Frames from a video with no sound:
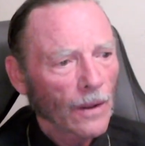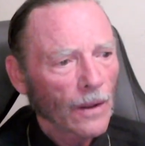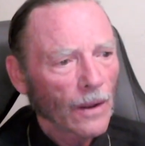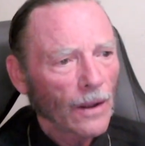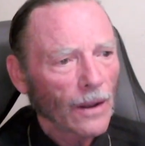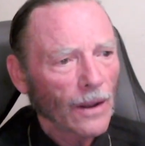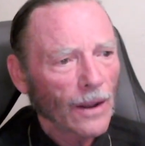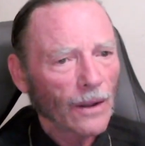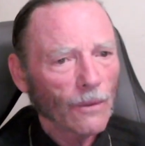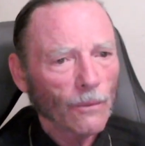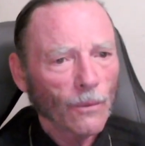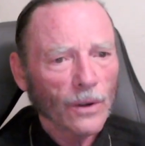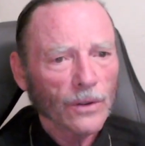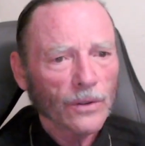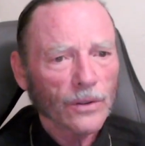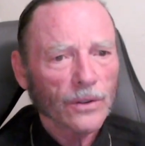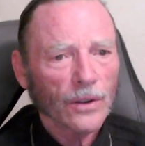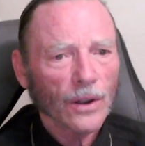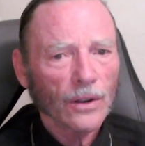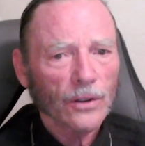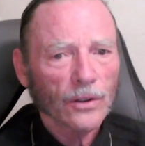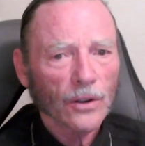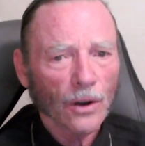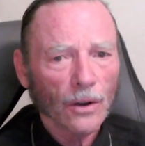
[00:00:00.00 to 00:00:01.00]
it was
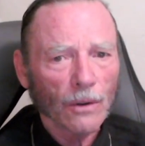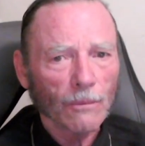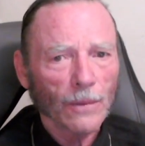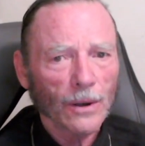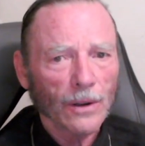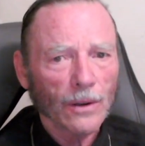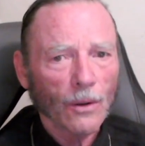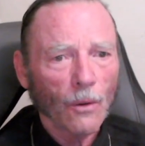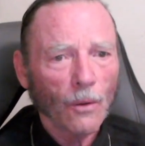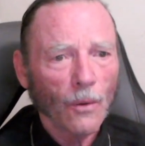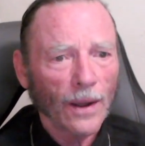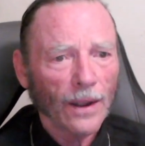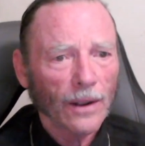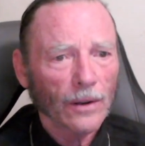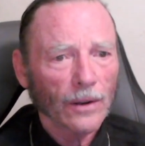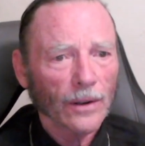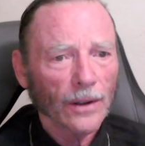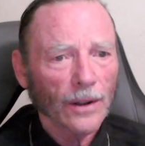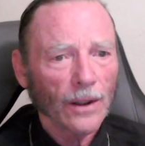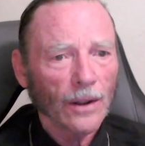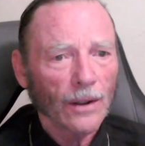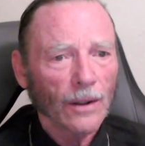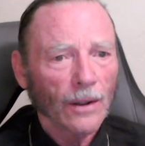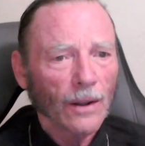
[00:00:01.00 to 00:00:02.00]
determined
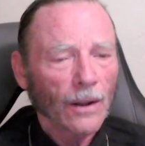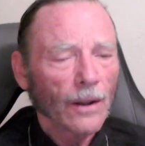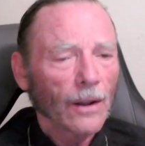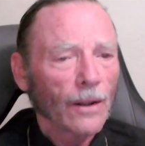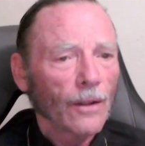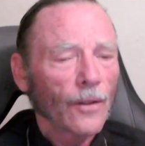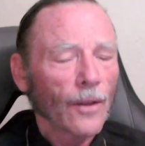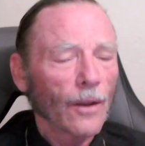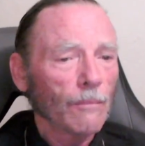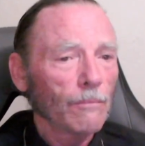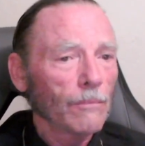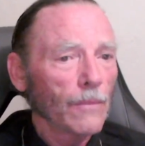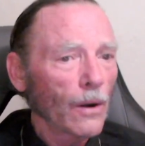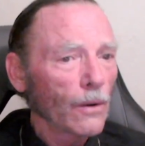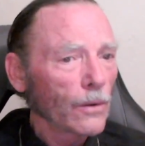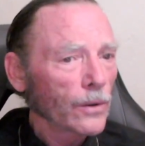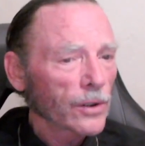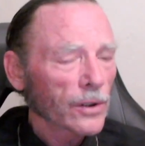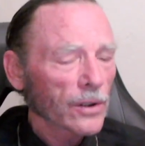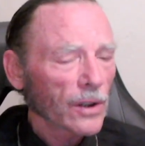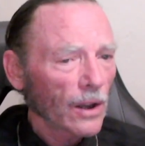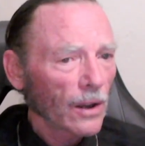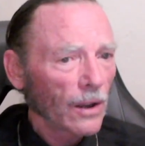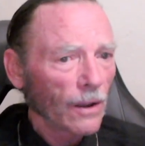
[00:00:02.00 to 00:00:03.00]
quickly that
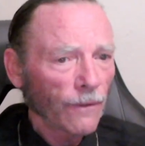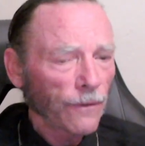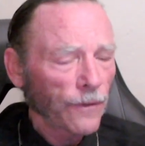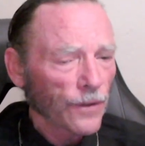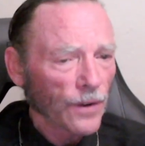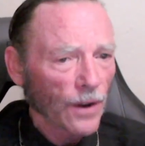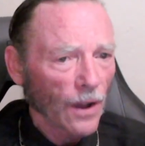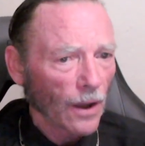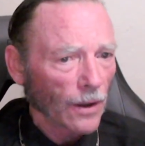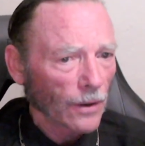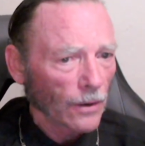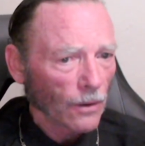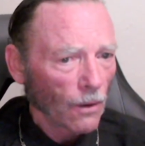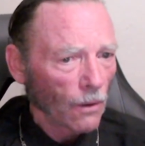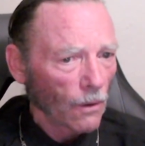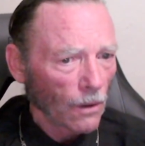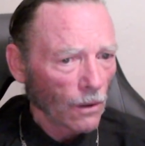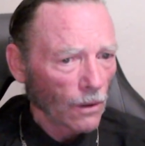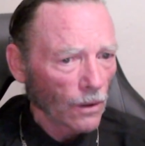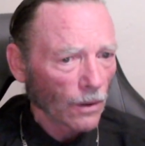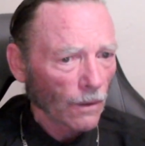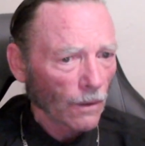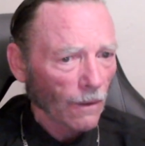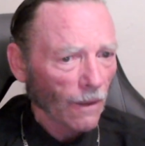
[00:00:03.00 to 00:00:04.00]
most, if not
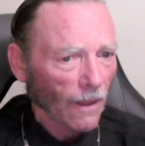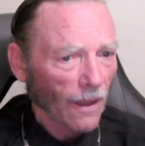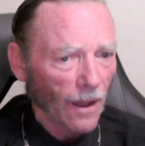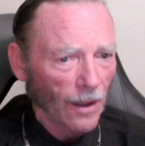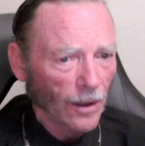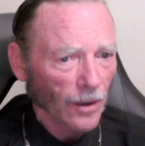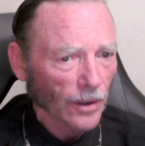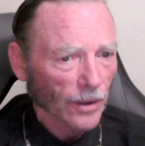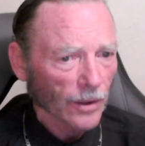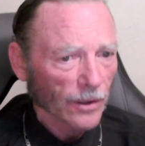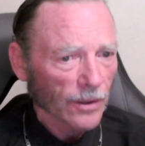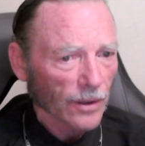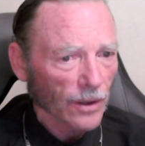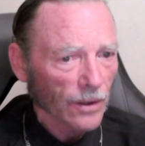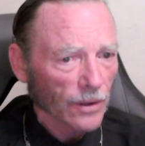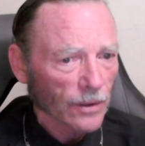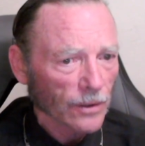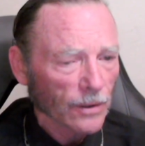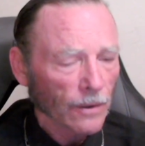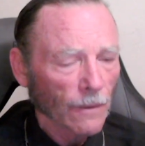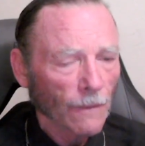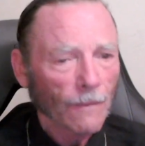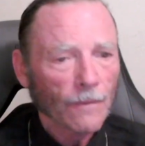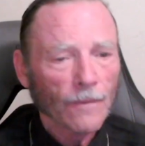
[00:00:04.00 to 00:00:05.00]
all,
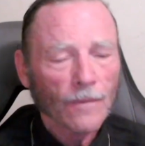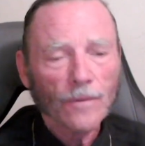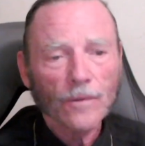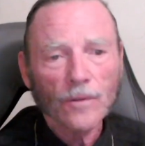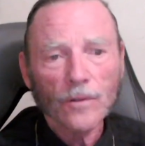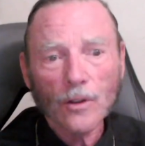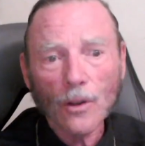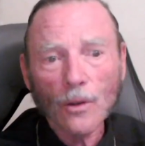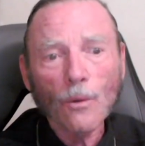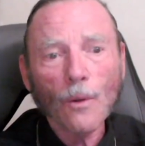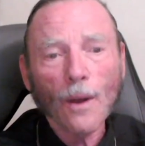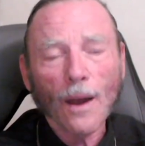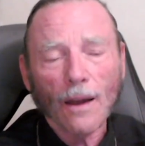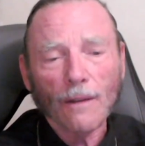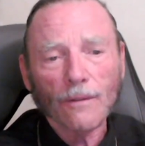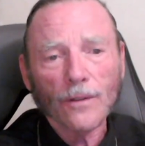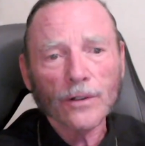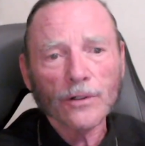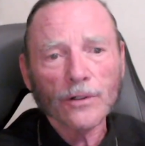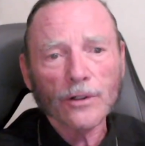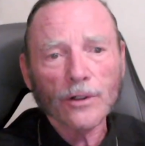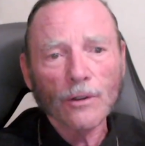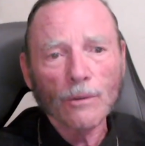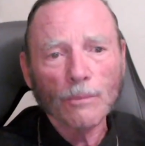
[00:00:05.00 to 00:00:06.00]
galaxies do have a
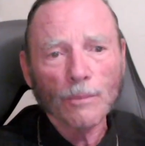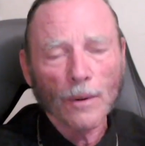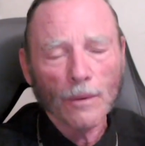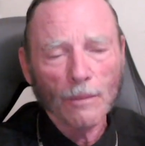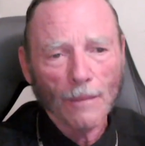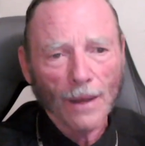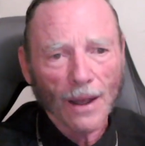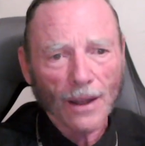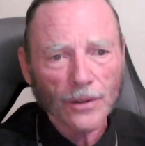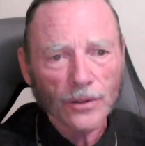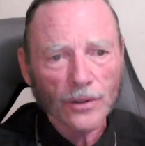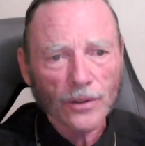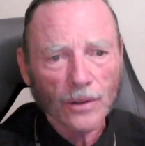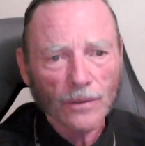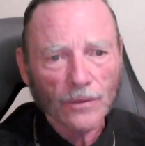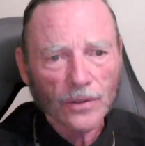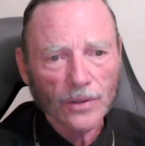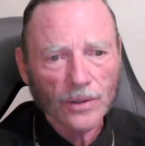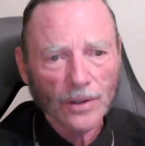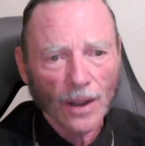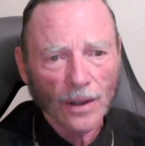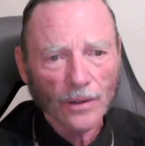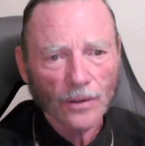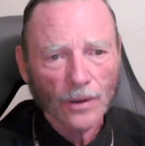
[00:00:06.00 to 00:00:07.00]
supermassive
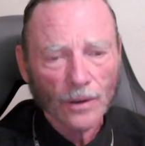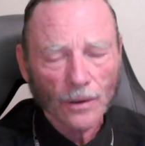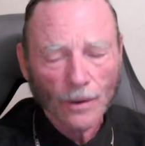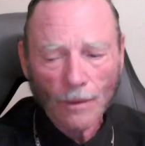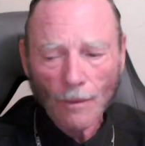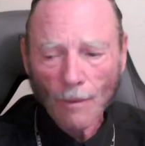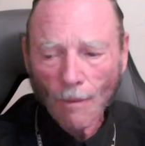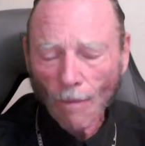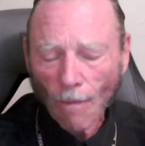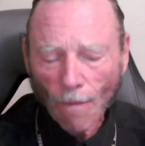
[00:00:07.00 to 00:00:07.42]
center.